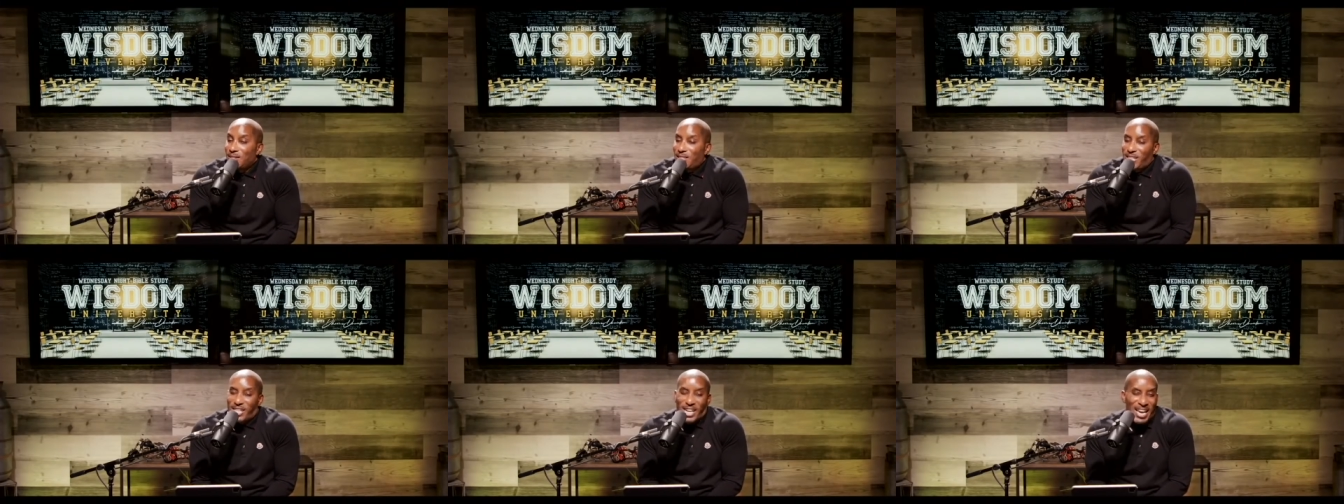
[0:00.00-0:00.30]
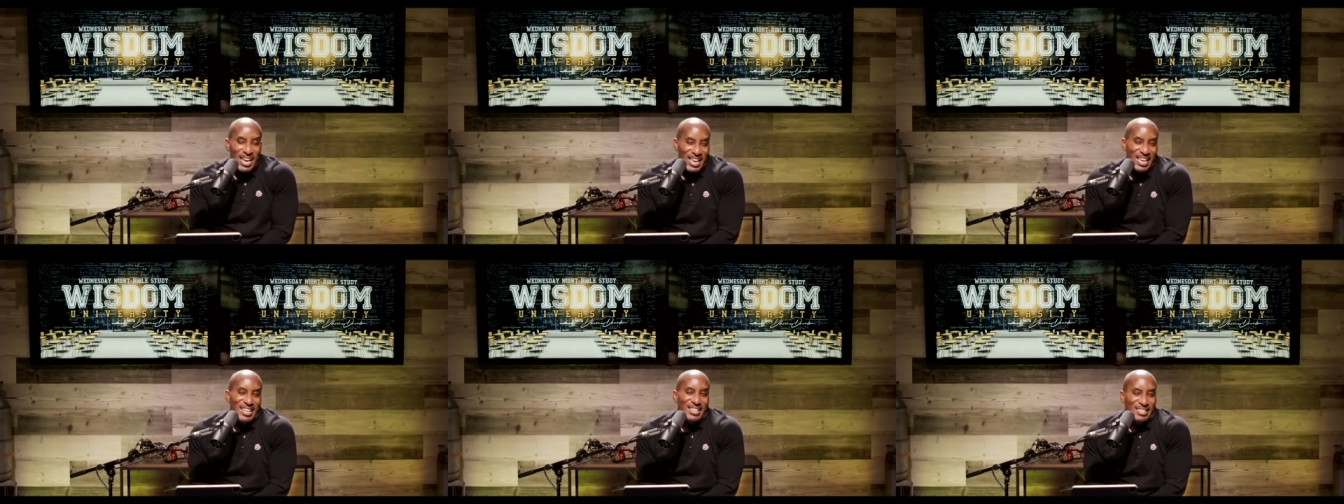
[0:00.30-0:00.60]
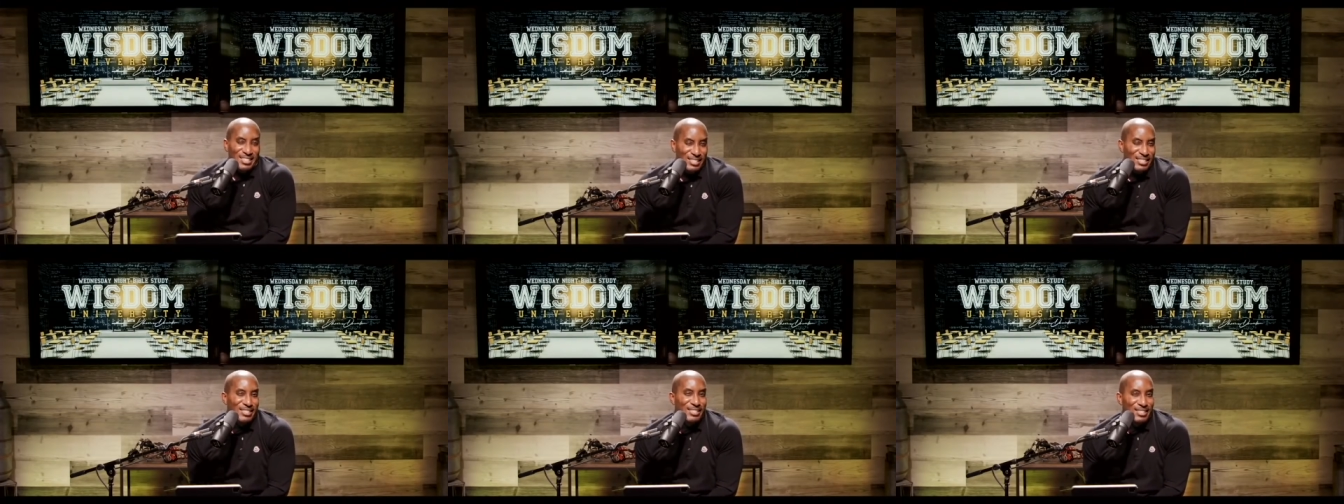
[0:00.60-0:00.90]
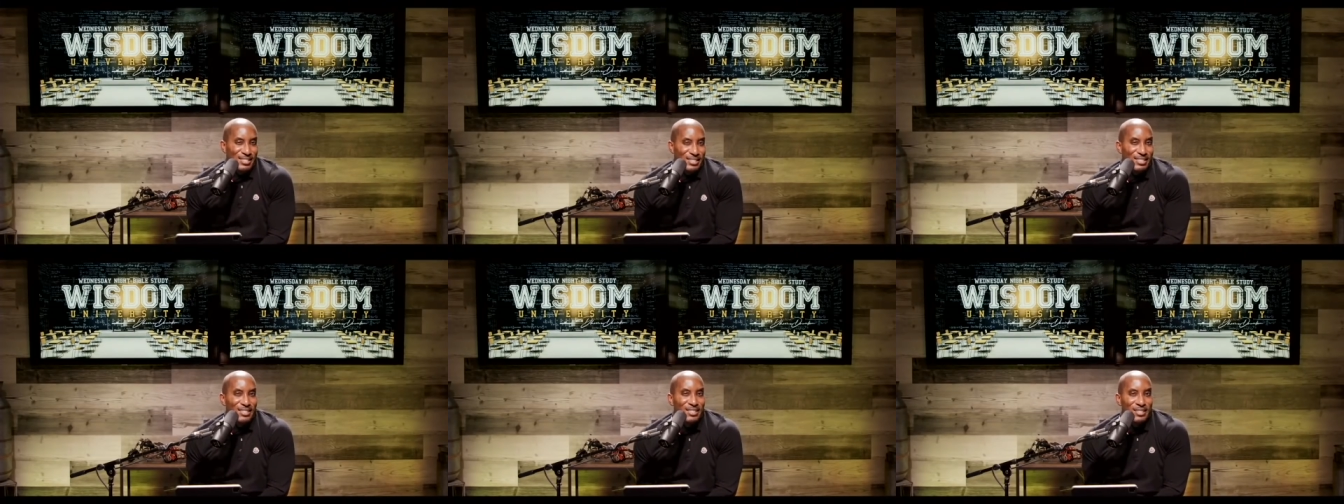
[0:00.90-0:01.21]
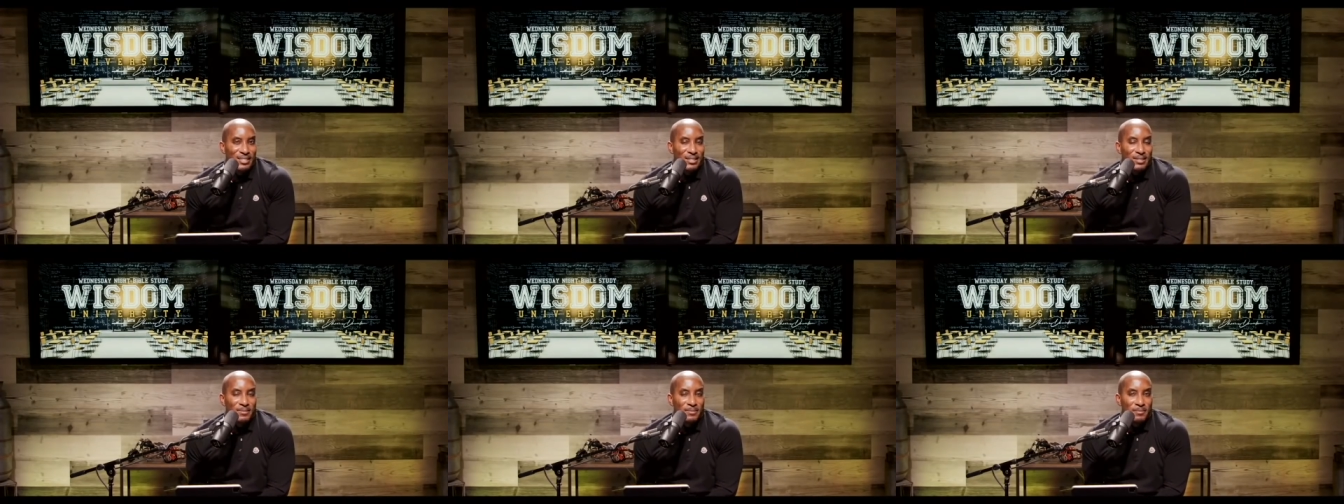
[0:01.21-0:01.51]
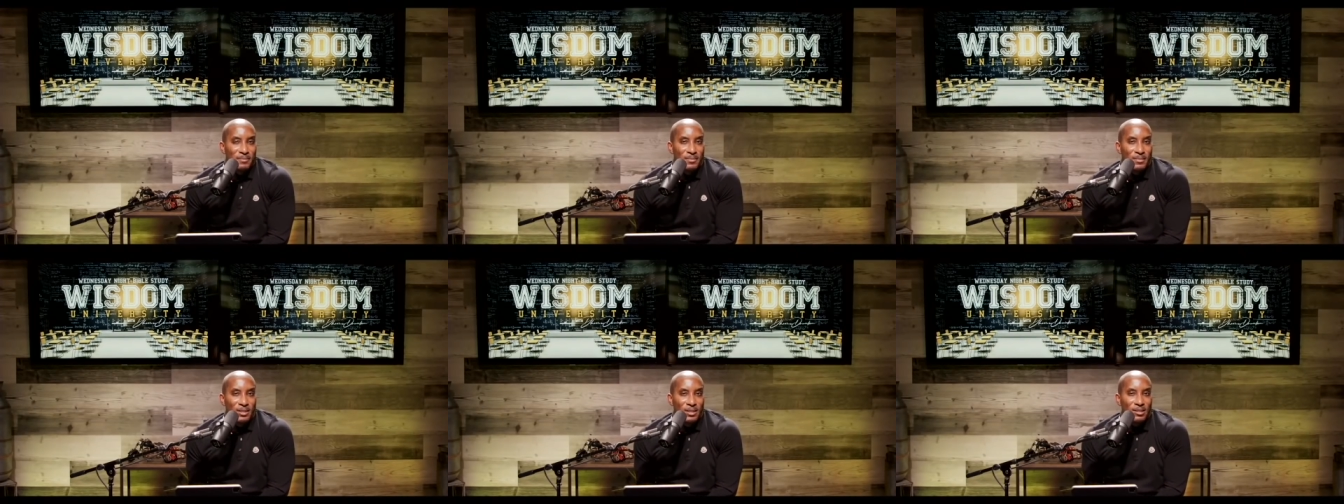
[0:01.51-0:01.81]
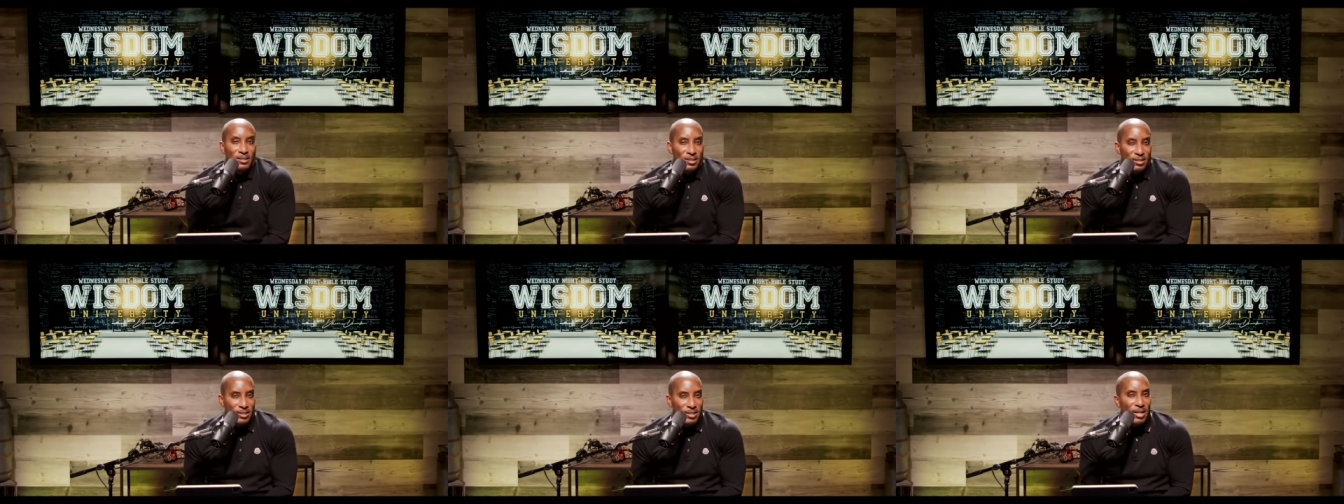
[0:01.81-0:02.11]
chance
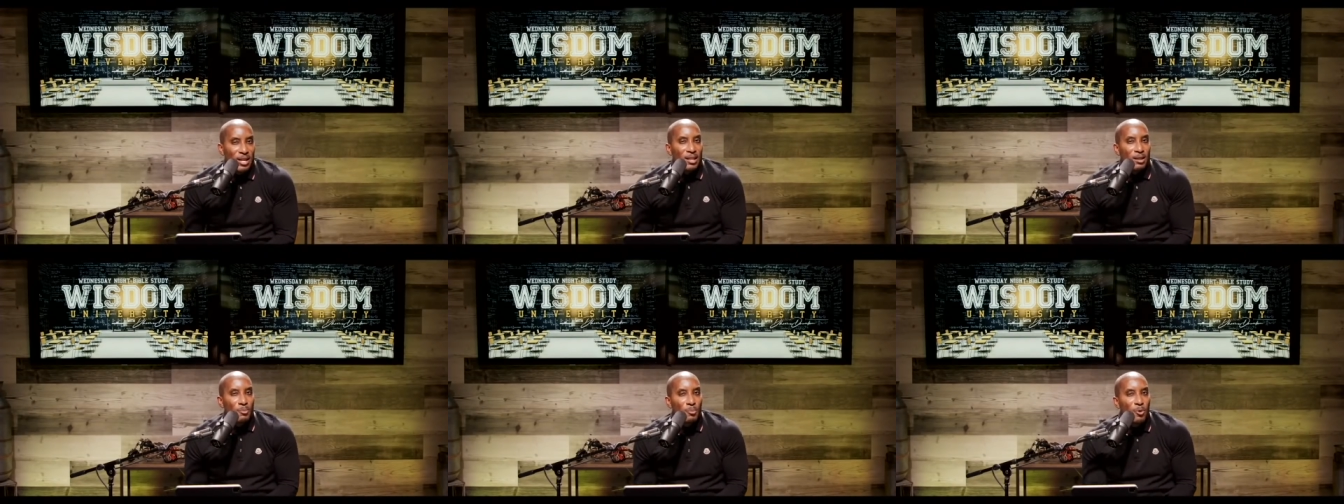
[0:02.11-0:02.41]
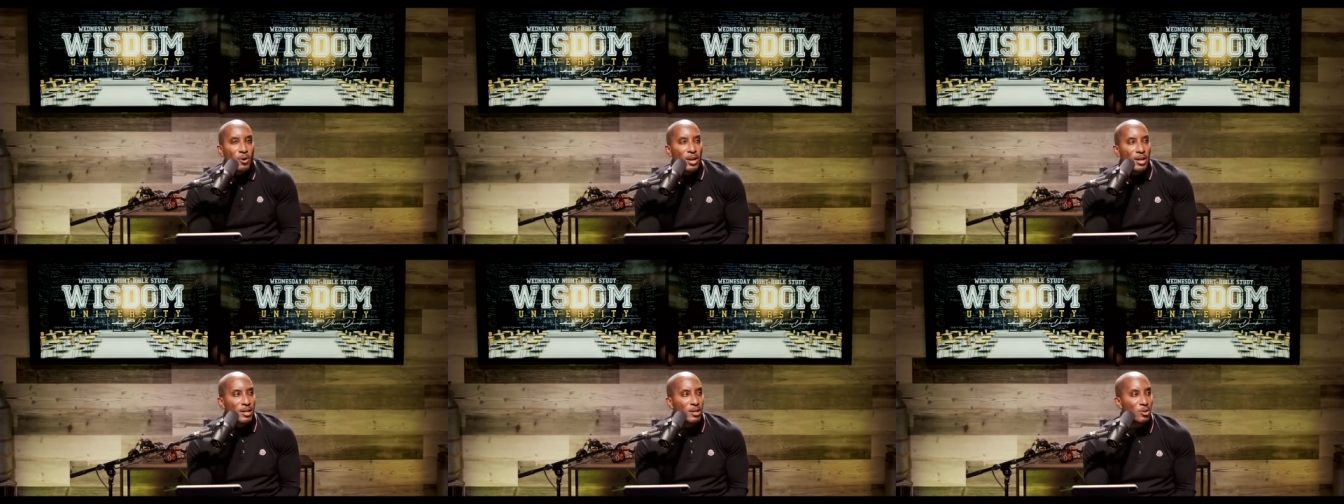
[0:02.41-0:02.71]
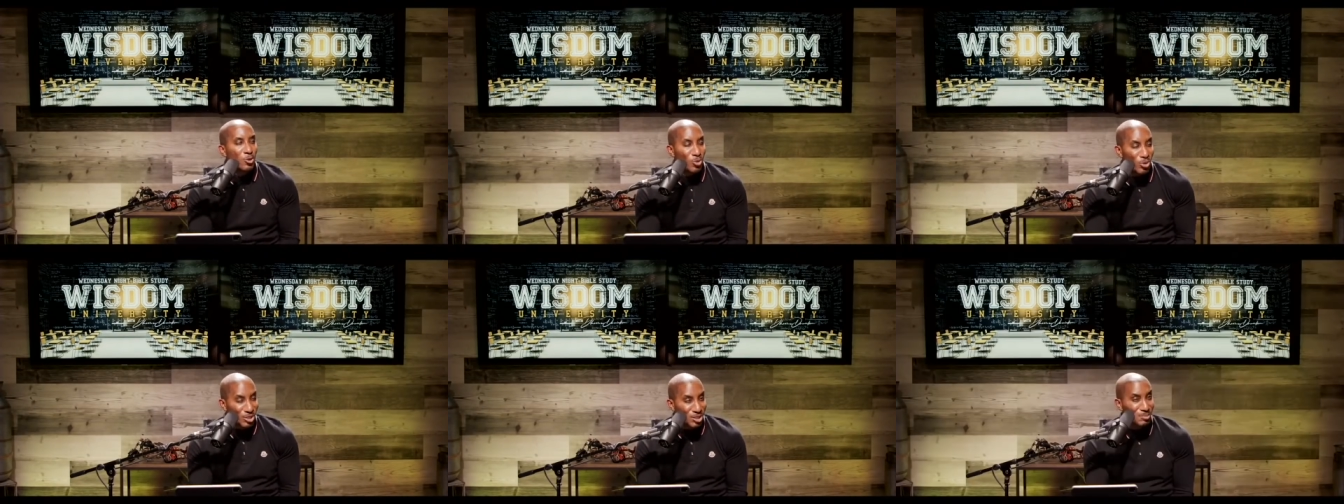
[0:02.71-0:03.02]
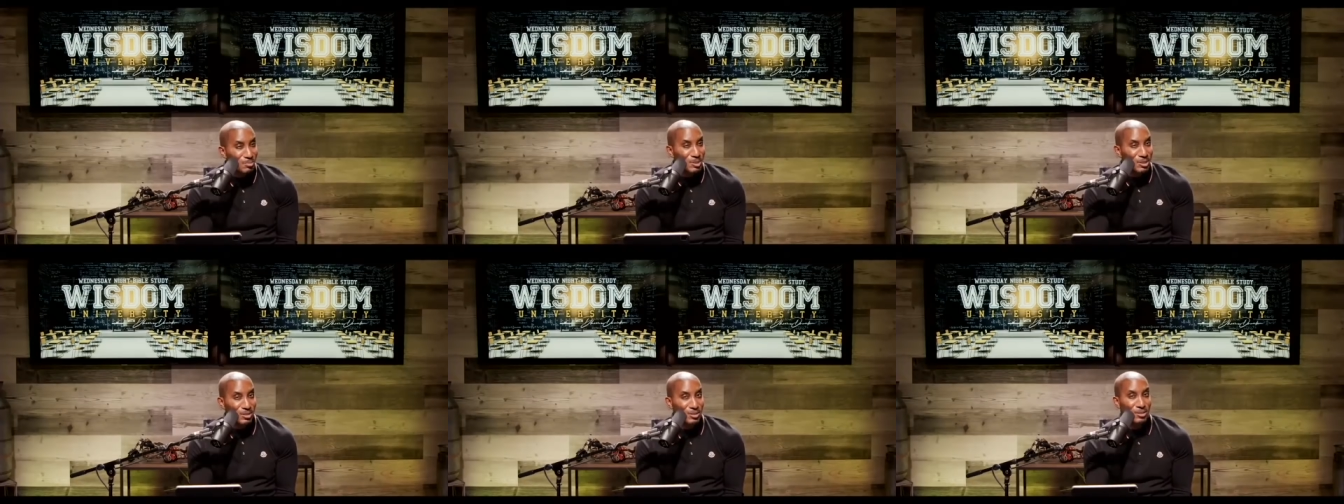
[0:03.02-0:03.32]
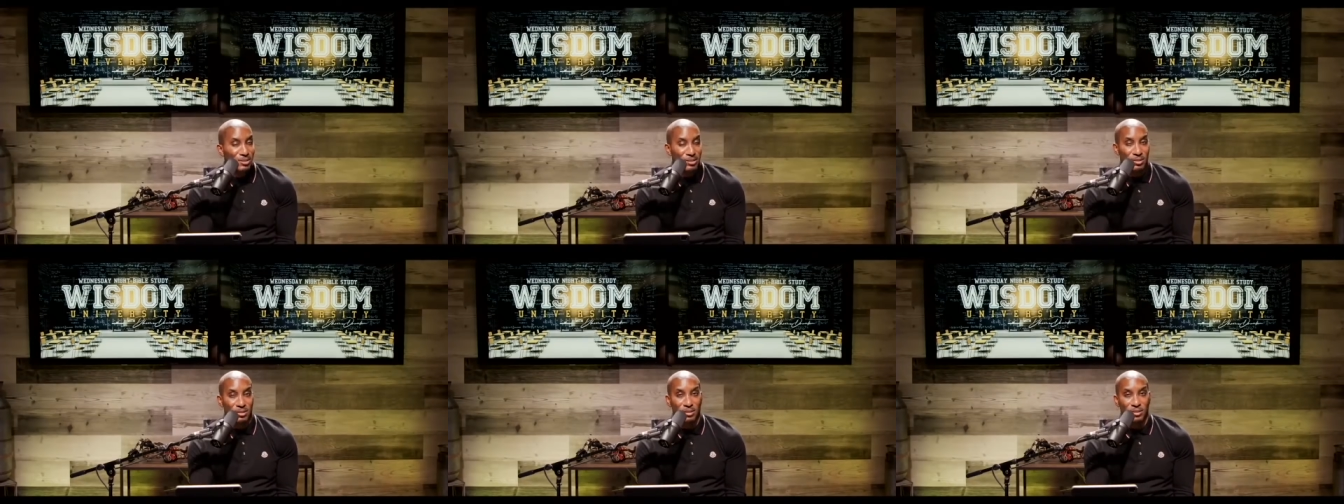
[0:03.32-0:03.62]
to celebrate Christmas.